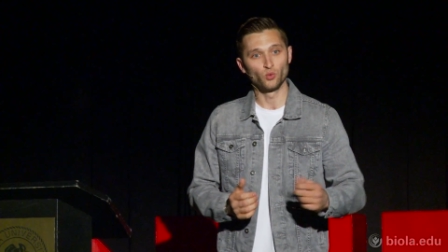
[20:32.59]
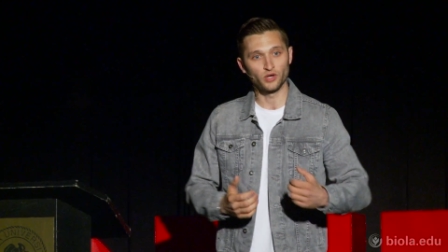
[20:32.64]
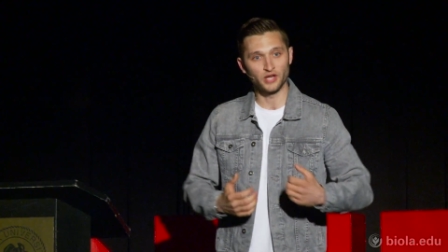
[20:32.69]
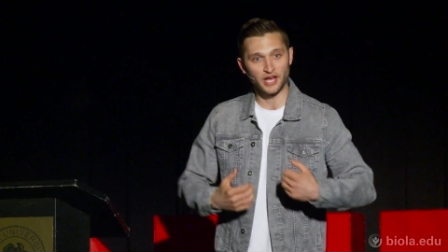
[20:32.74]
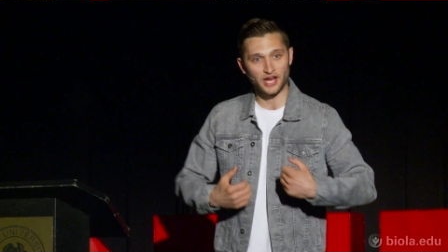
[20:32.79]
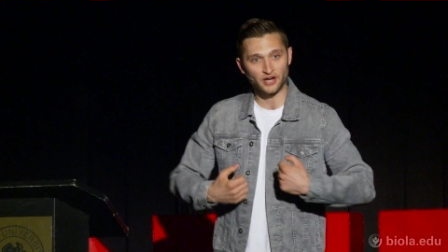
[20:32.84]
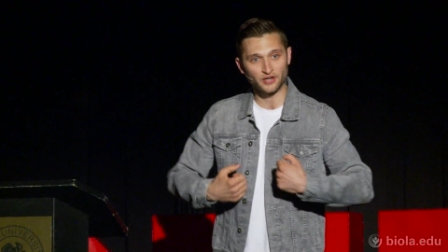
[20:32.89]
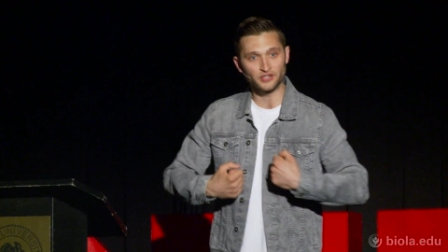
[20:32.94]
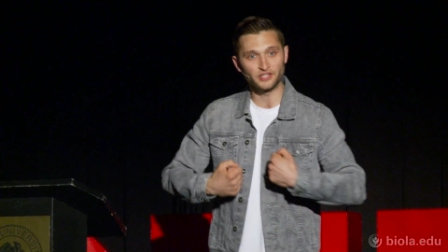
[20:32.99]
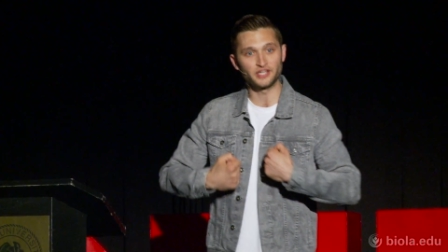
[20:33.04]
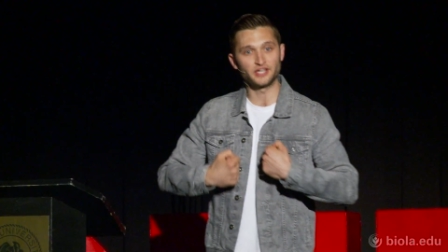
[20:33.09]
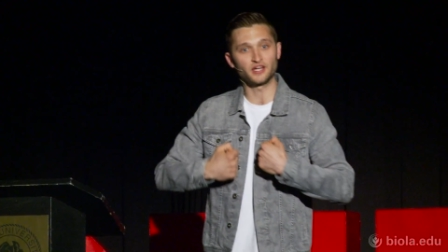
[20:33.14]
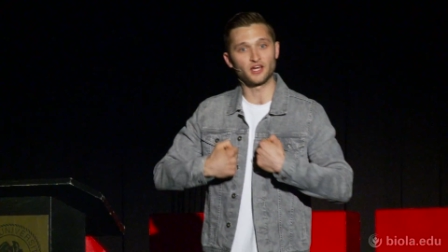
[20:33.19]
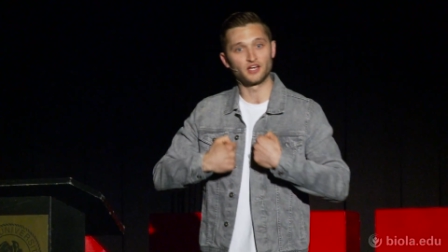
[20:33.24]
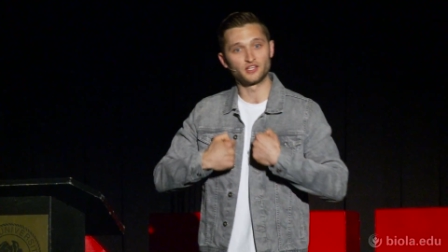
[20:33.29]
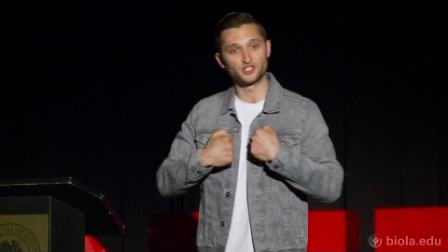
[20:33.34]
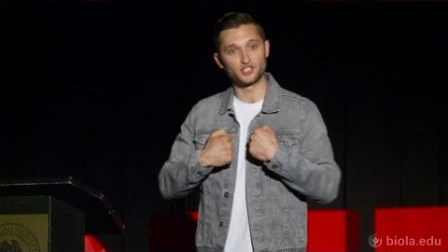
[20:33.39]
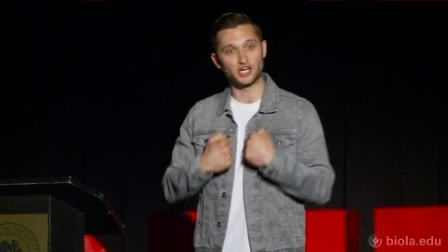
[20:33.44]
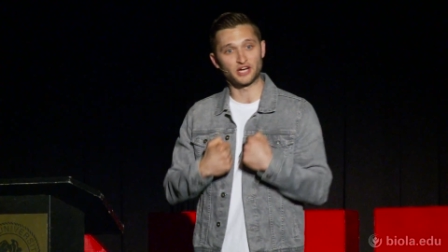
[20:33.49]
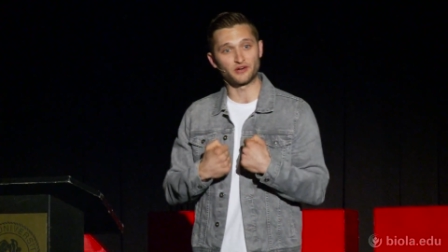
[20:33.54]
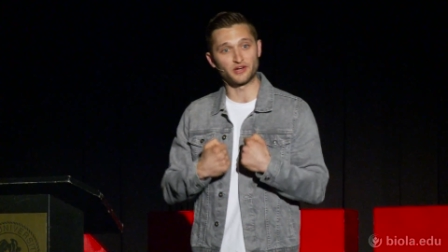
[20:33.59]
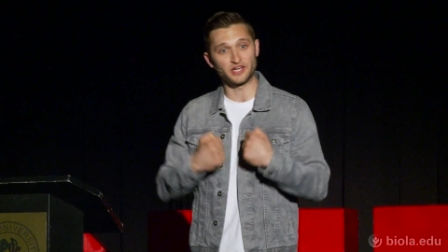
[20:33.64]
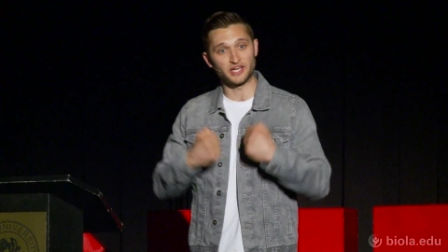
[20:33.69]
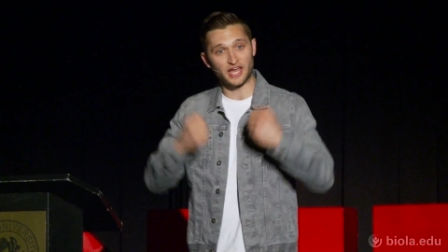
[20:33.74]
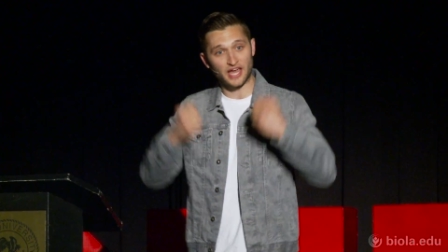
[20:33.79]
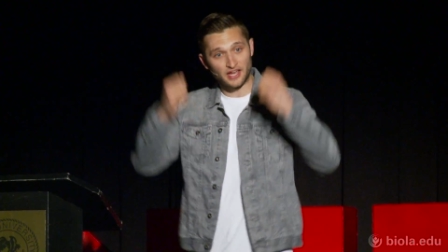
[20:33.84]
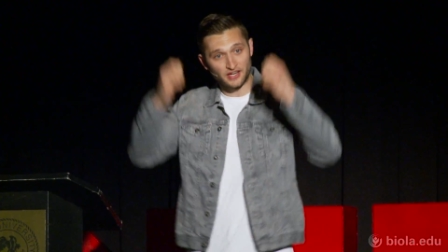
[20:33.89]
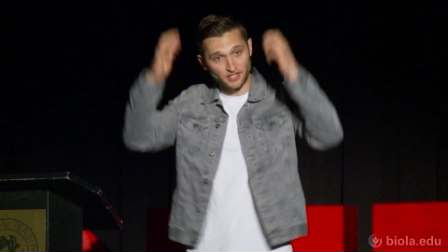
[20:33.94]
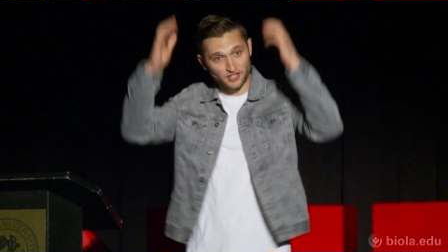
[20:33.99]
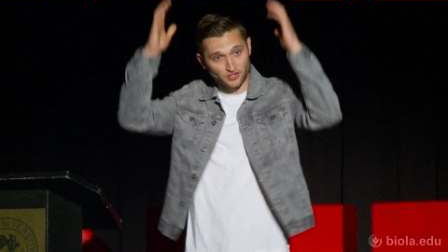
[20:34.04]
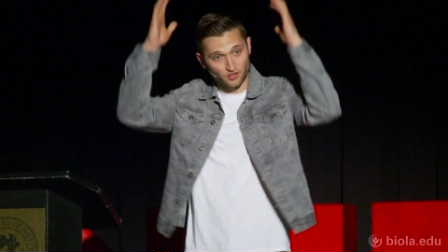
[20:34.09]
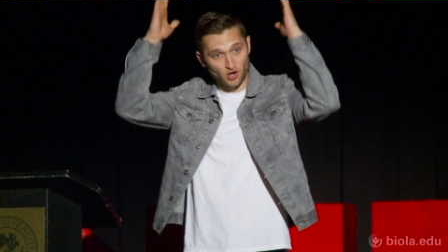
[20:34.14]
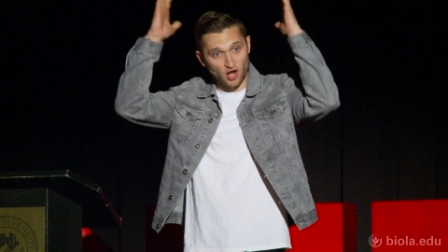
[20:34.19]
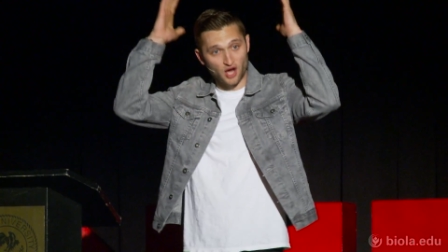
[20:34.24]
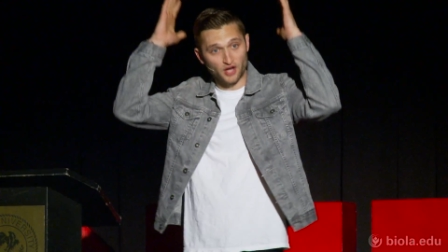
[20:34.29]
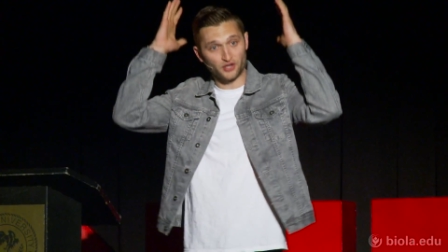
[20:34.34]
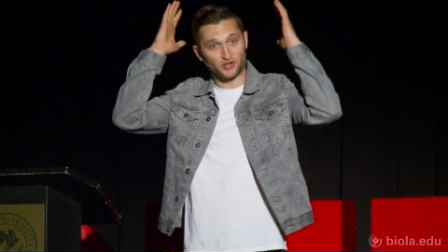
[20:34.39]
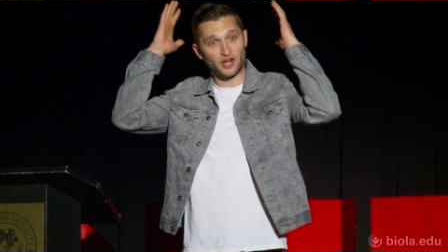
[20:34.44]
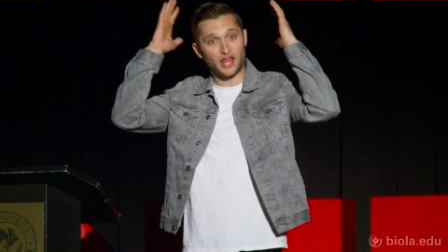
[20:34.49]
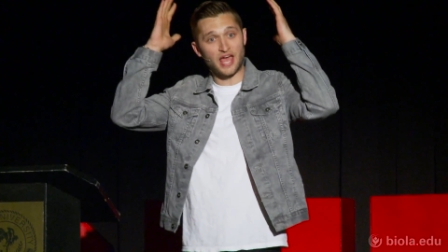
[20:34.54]
carrying a jerry can either
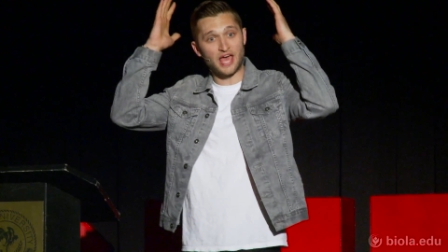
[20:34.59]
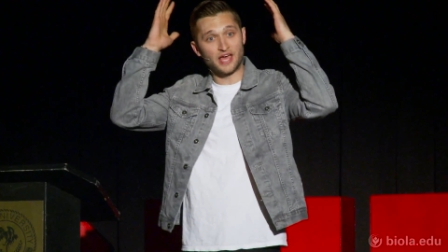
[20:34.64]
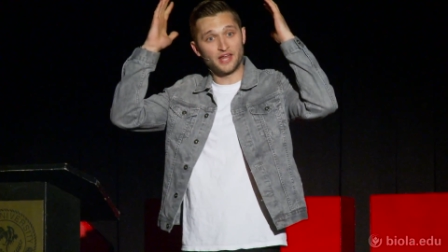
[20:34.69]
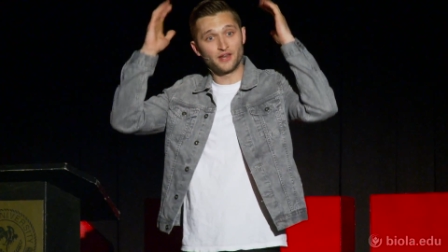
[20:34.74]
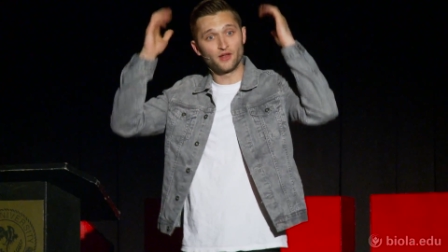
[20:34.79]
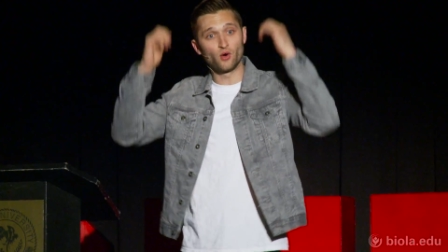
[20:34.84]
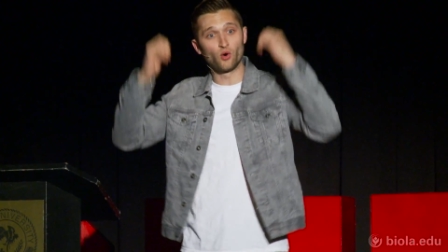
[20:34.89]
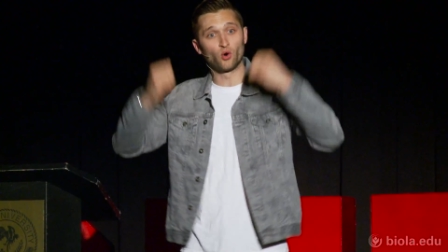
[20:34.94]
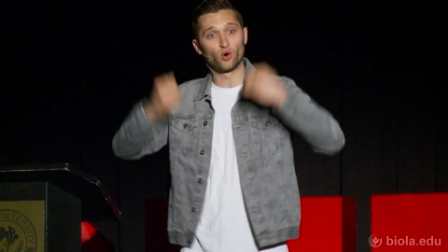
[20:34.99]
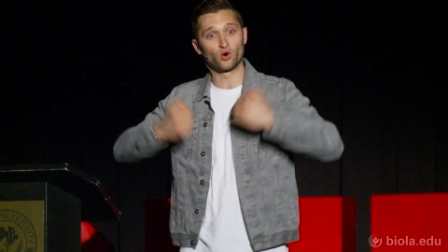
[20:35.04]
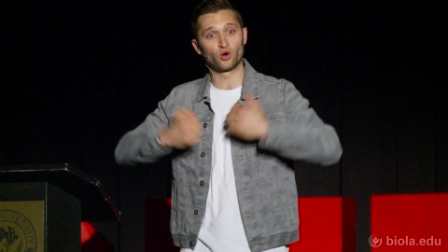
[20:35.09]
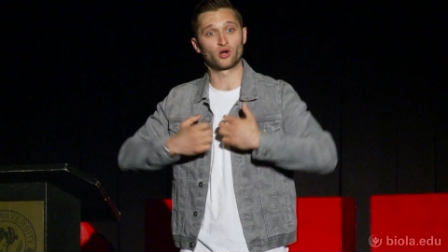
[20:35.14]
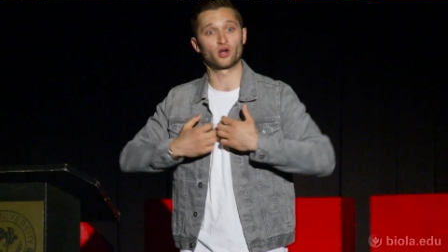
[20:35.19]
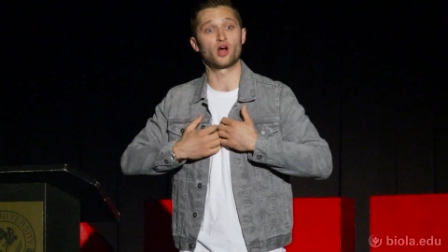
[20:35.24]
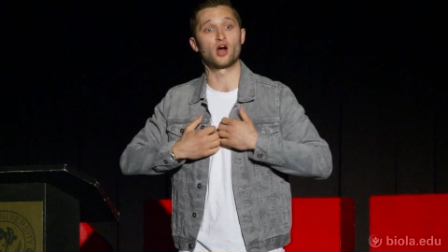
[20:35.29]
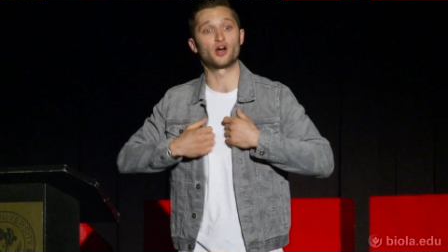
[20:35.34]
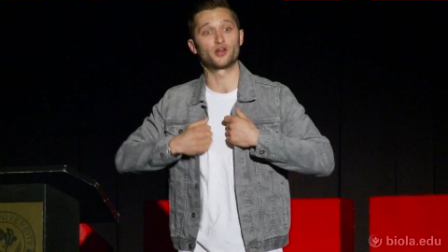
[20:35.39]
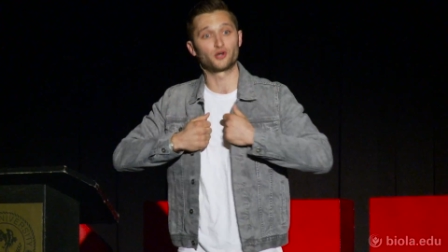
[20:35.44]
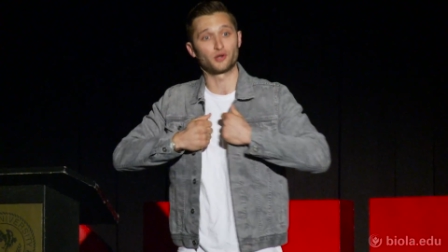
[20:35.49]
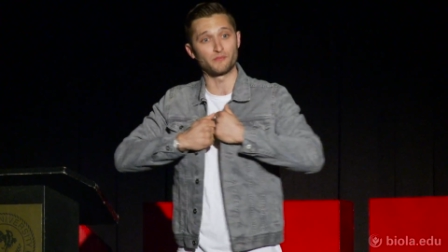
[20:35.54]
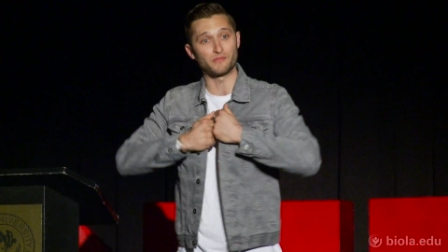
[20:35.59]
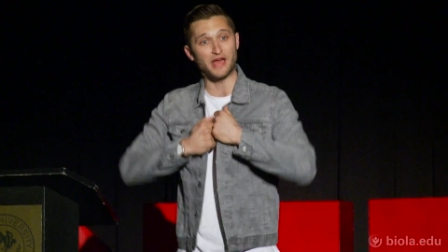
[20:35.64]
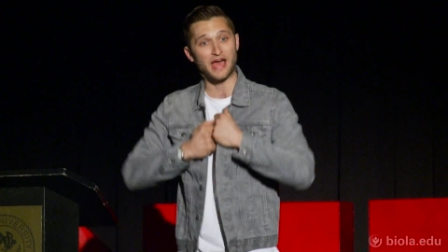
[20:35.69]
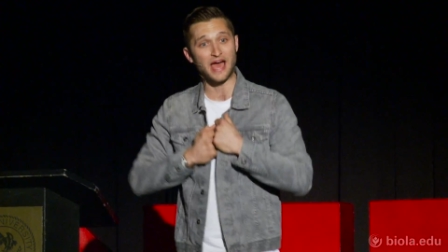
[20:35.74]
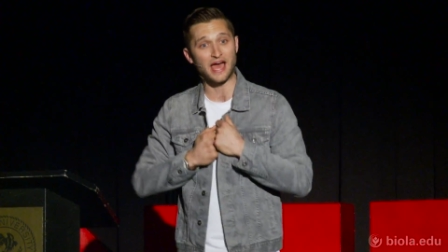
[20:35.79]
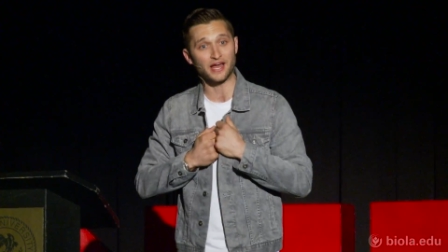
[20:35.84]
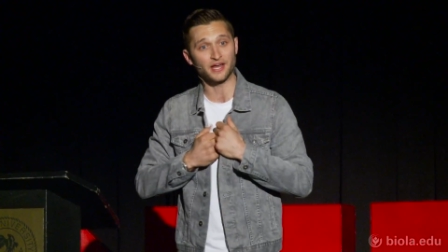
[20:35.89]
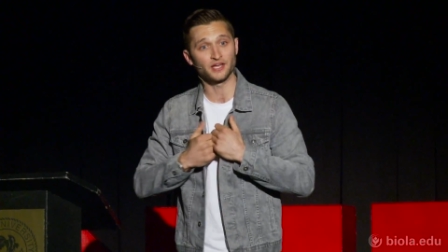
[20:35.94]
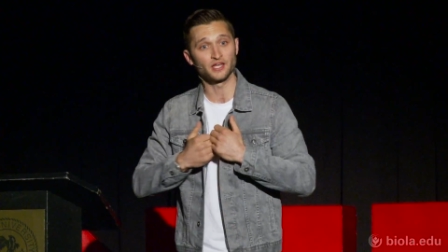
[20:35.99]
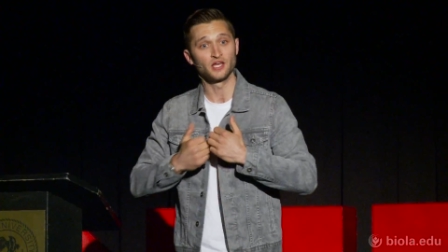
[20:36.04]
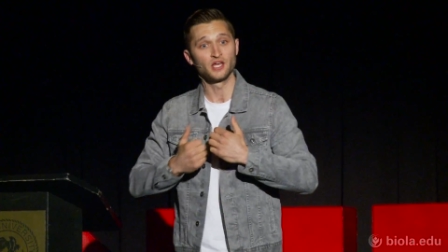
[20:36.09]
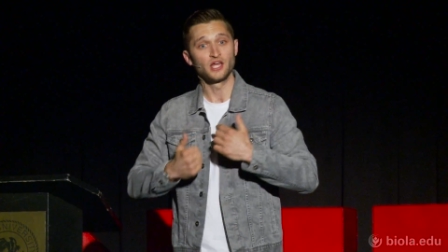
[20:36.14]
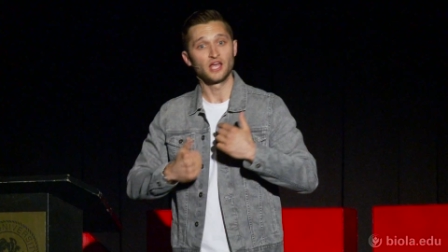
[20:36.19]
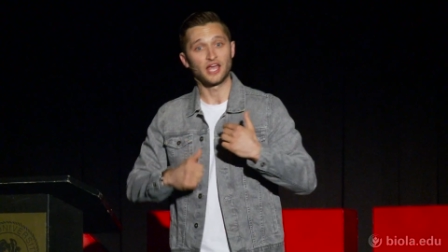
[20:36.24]
on her head or on her back,